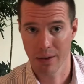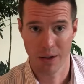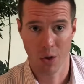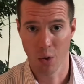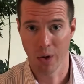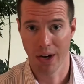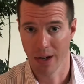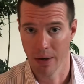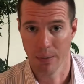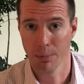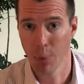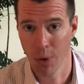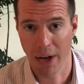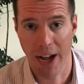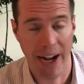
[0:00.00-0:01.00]
you can
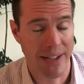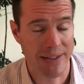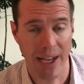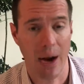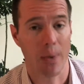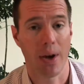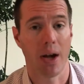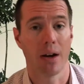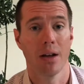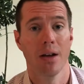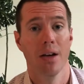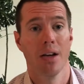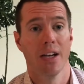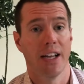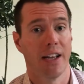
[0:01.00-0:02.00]
put ads out on.
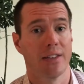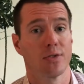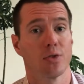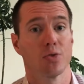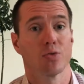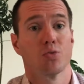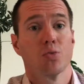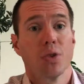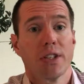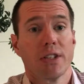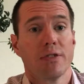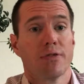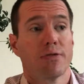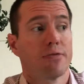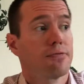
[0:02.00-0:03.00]
It's really